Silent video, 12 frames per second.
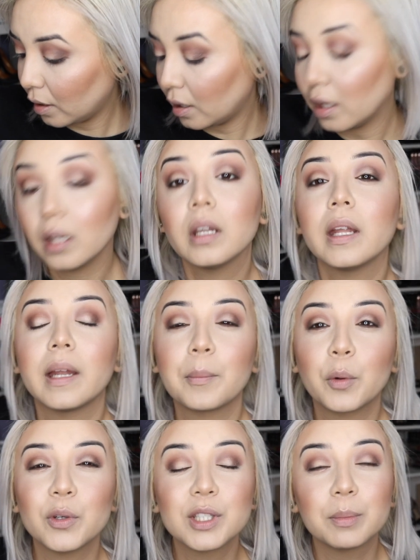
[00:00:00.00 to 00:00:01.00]
And then
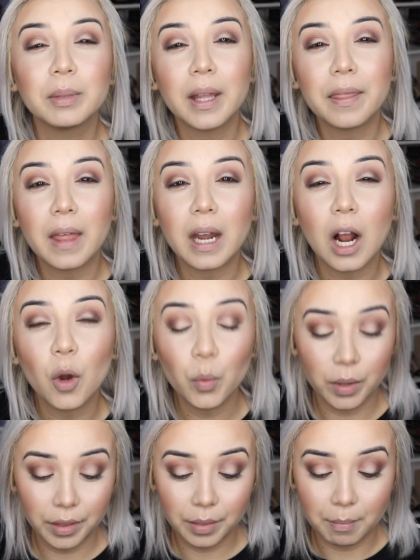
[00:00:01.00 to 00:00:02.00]
I'm going to blend that out
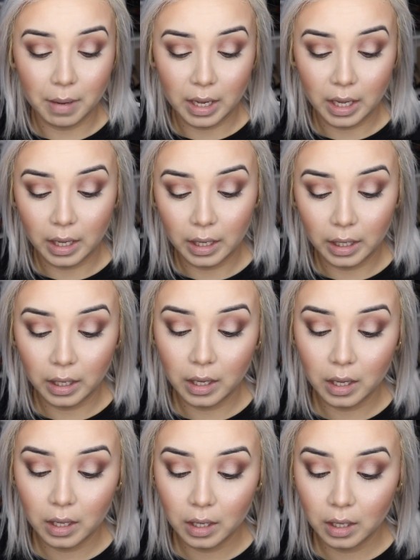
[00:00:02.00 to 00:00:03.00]
with my
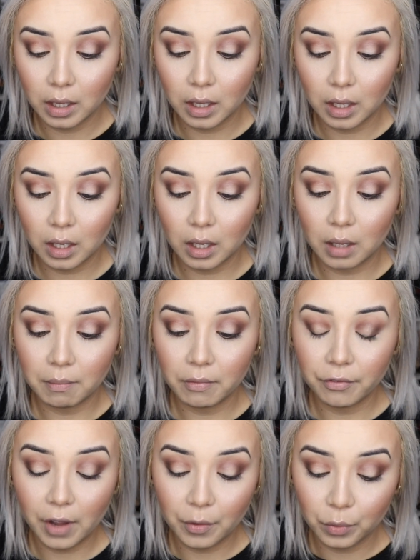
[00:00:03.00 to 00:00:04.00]

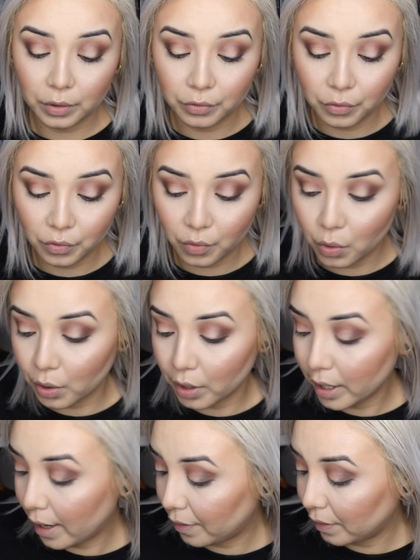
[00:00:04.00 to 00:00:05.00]

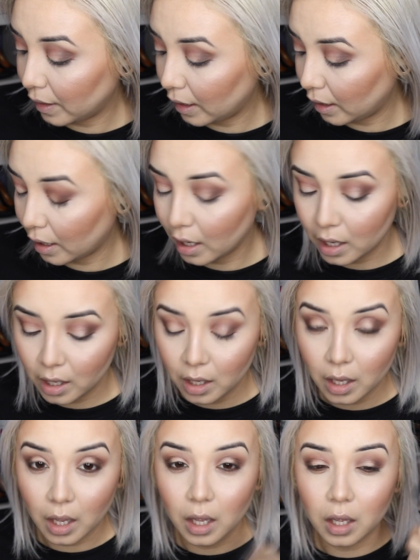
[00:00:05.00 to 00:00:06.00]
M514 and
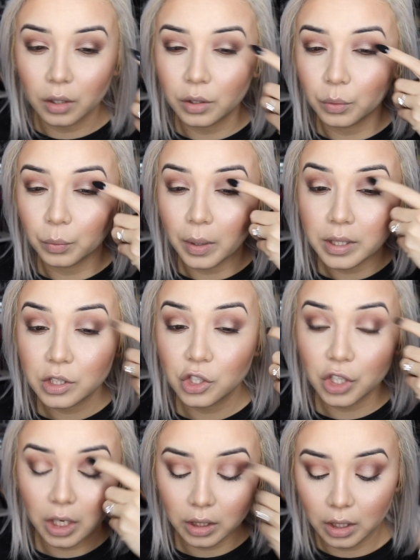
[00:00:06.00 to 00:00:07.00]
the rust
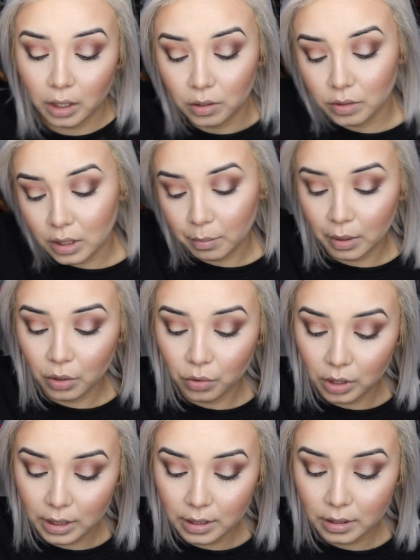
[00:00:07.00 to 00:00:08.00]
shade that I used in my
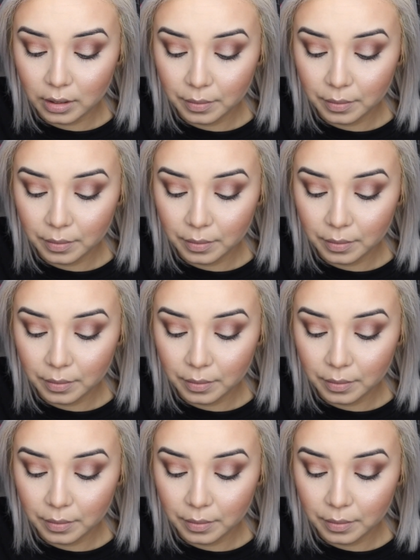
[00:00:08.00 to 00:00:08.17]
crease.